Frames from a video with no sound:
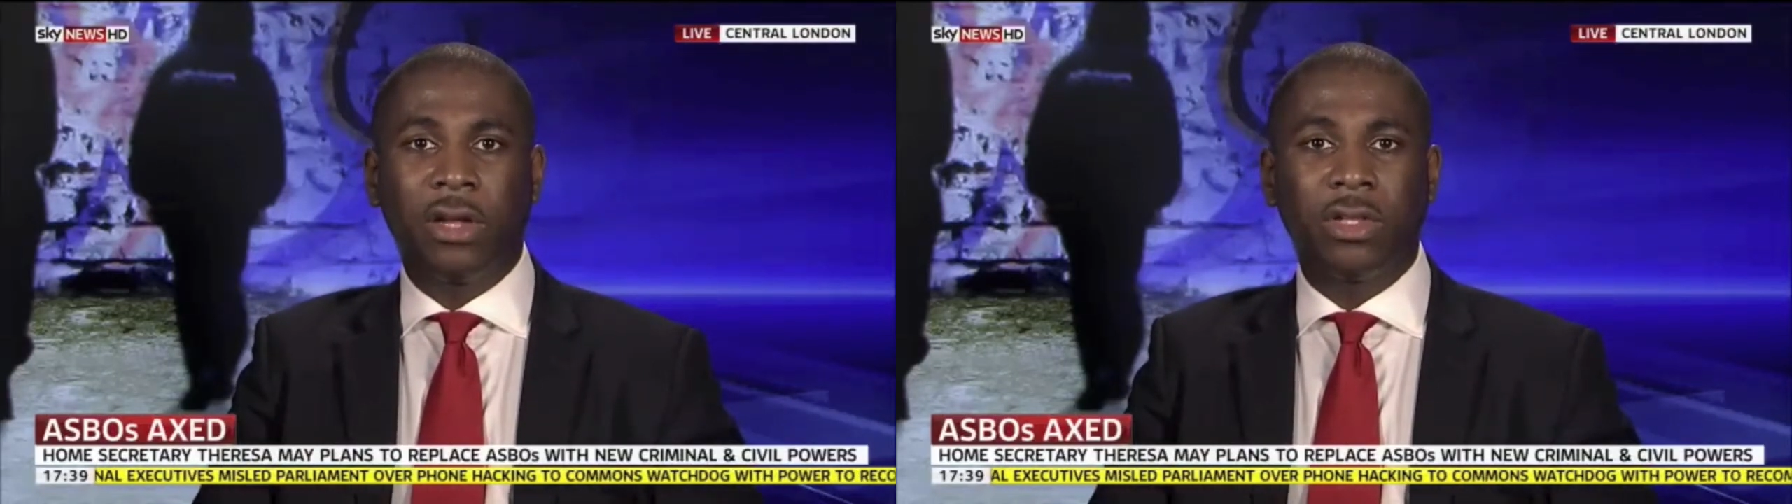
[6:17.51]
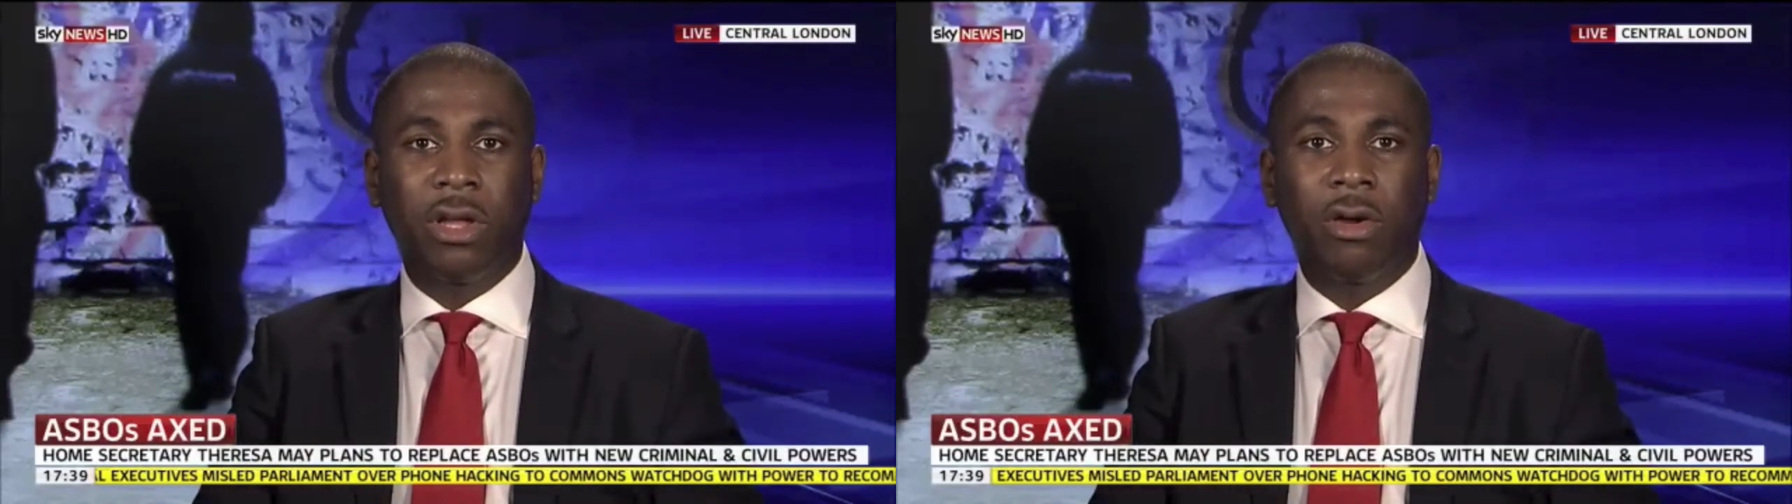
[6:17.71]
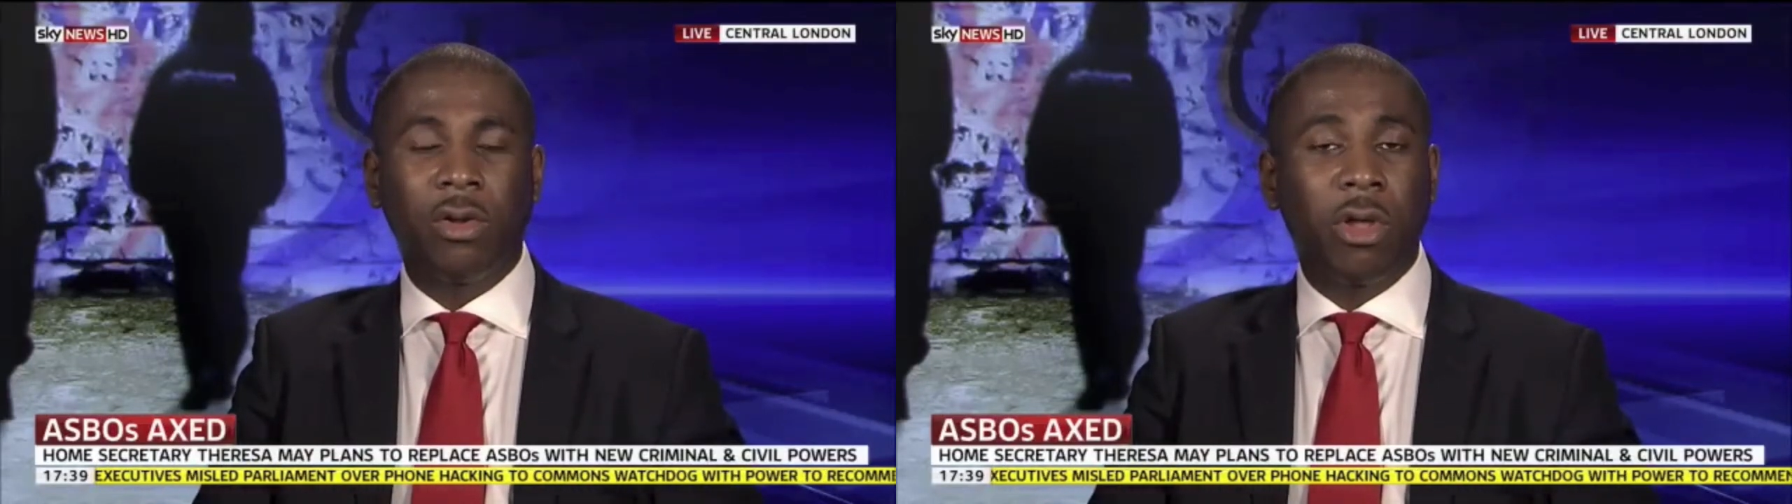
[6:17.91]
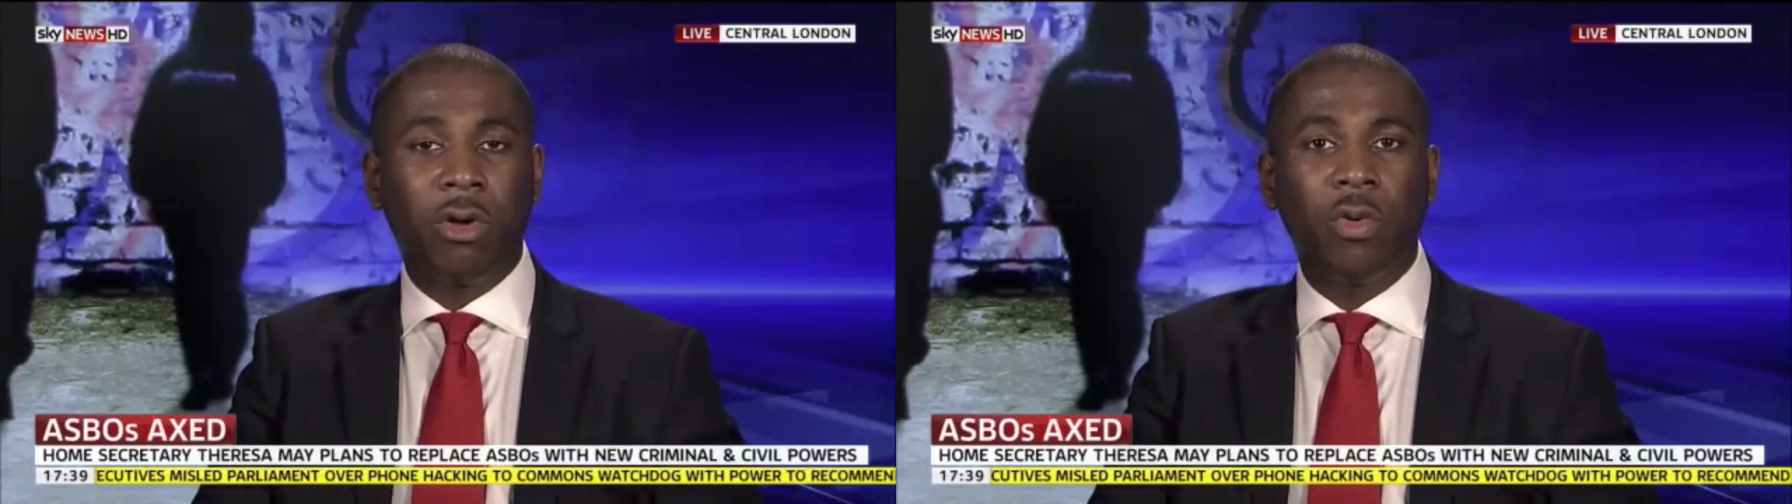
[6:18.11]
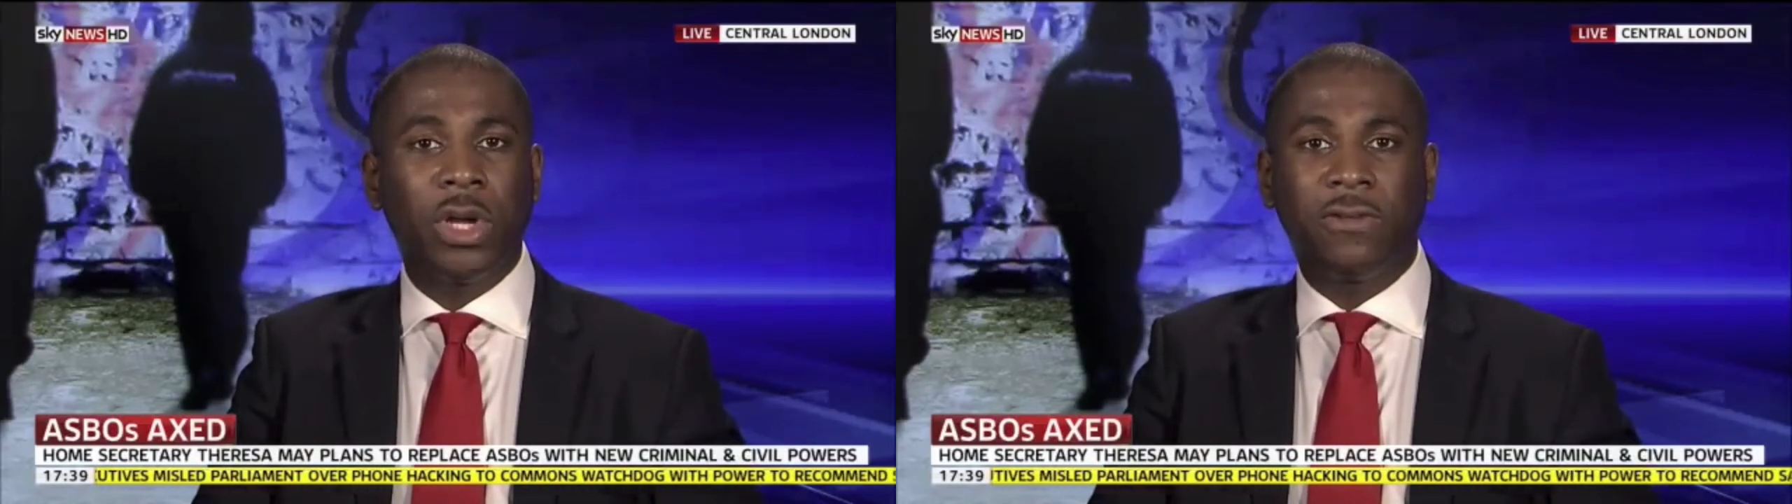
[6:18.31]
because there are
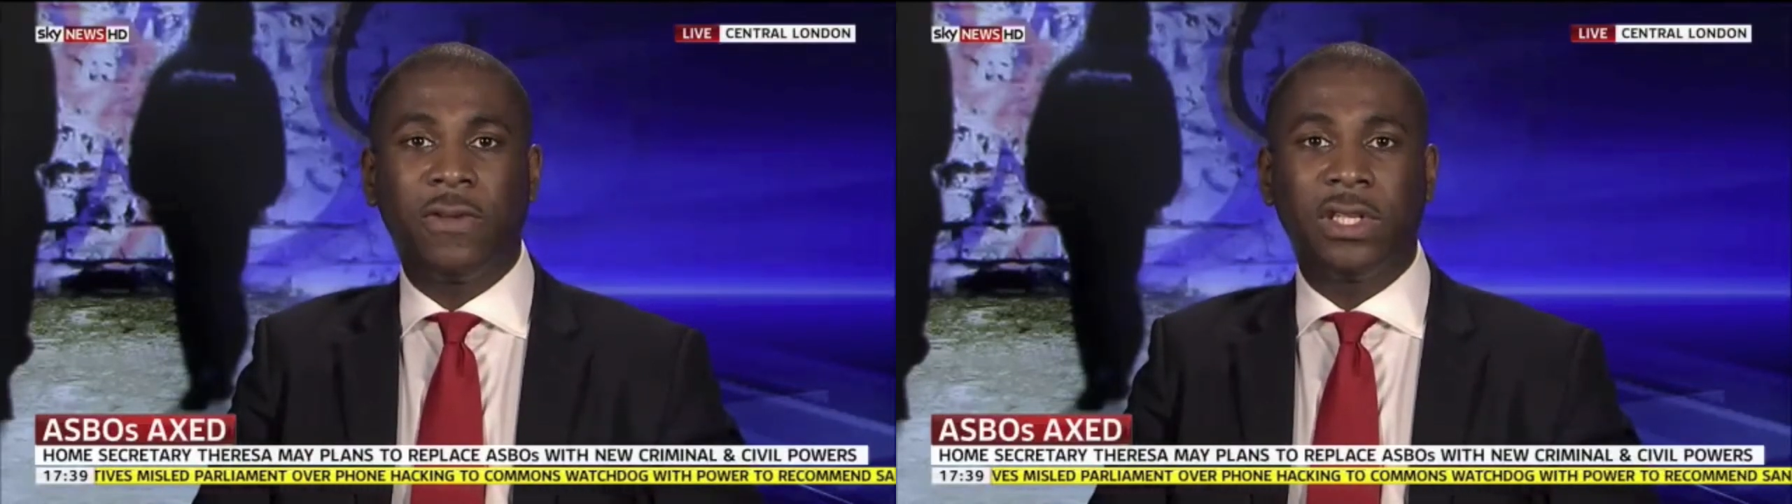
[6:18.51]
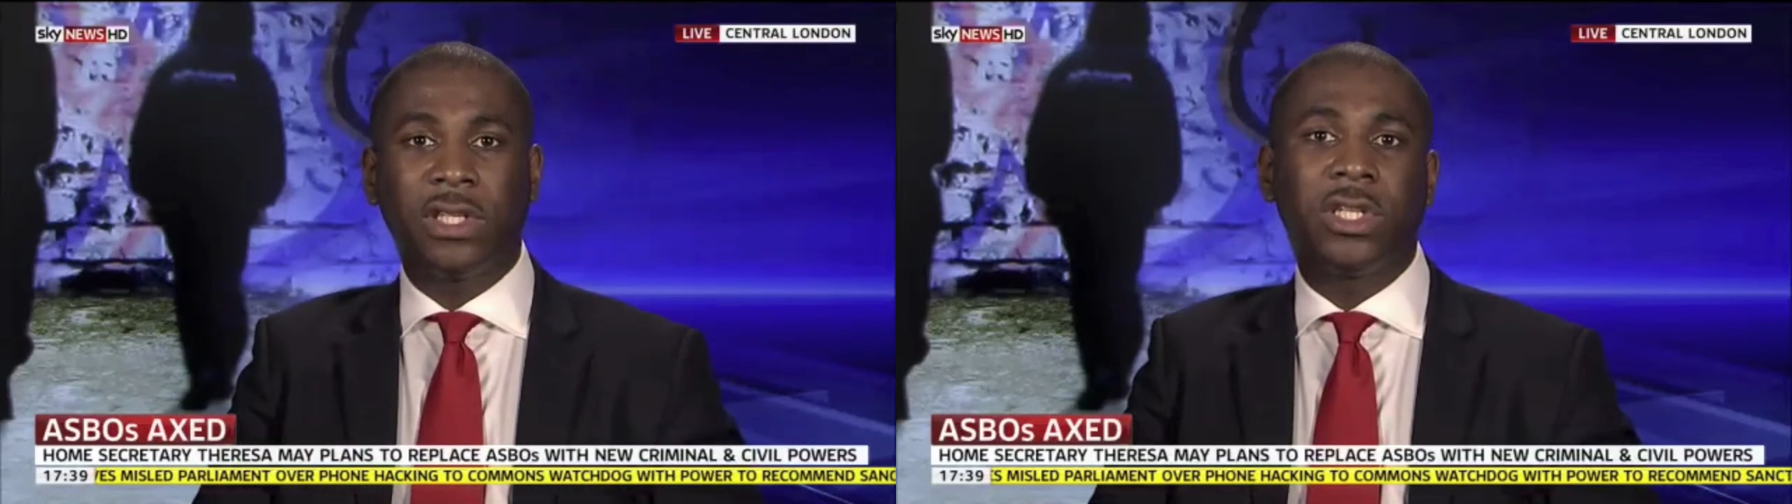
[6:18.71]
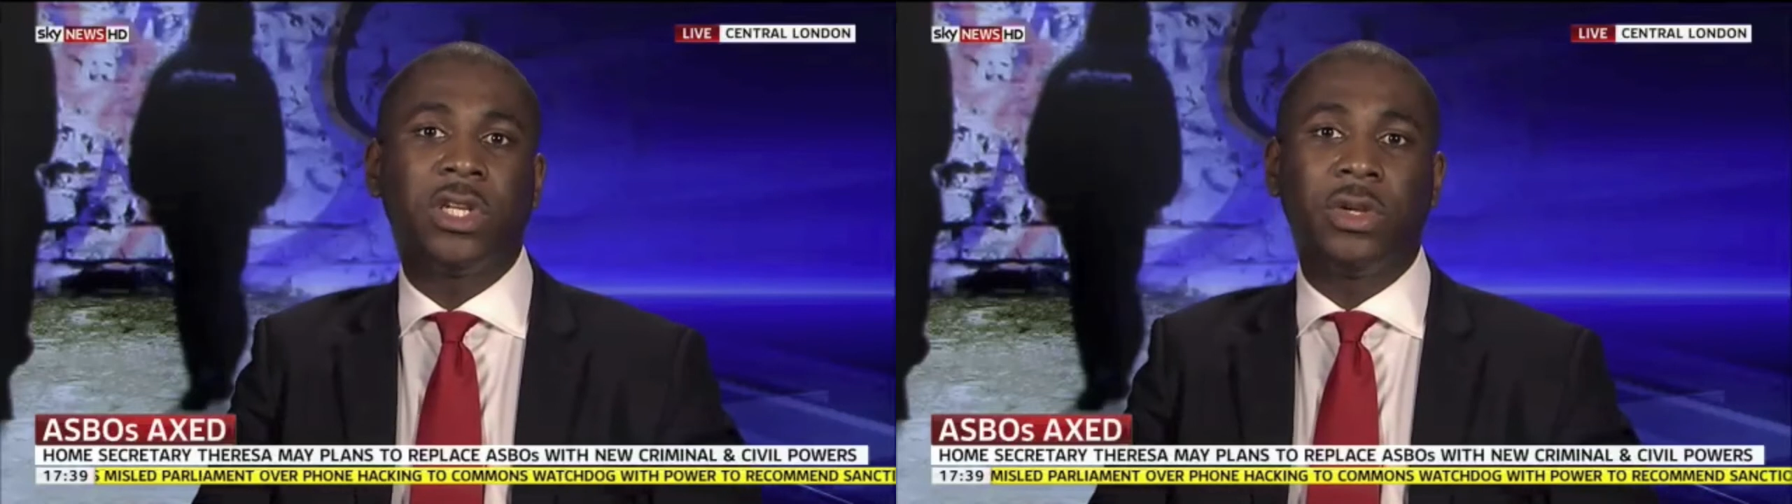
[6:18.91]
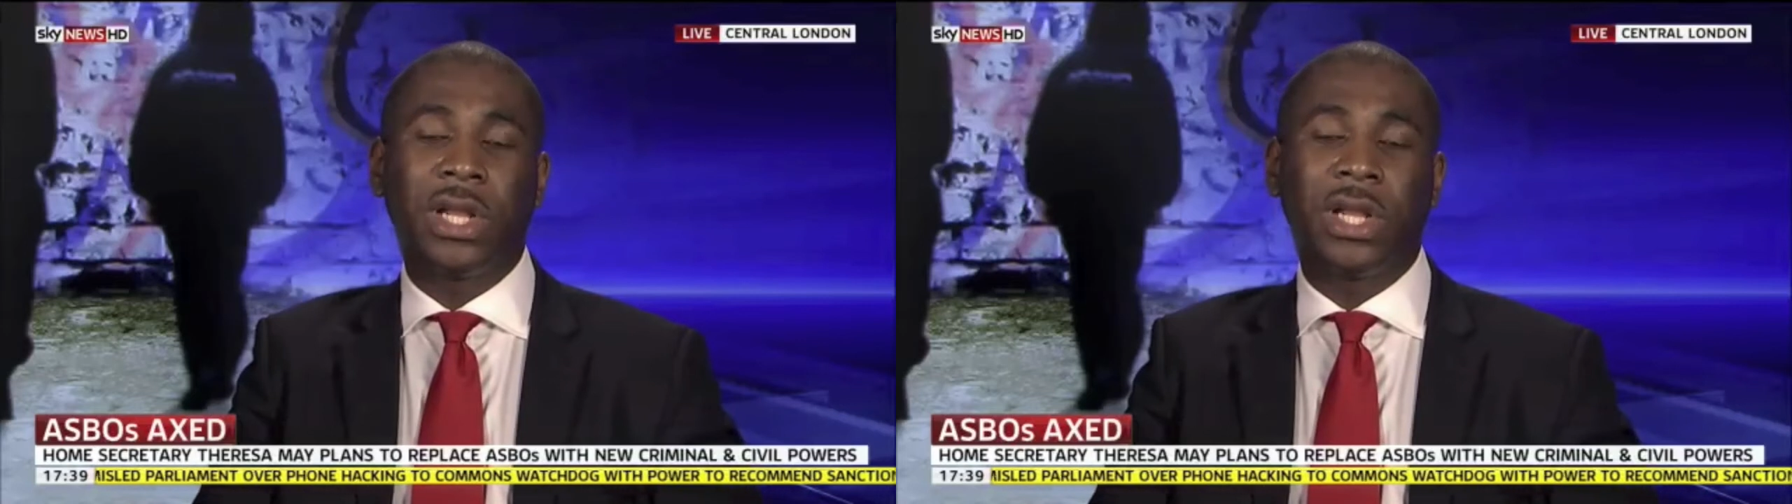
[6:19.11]
always things to do.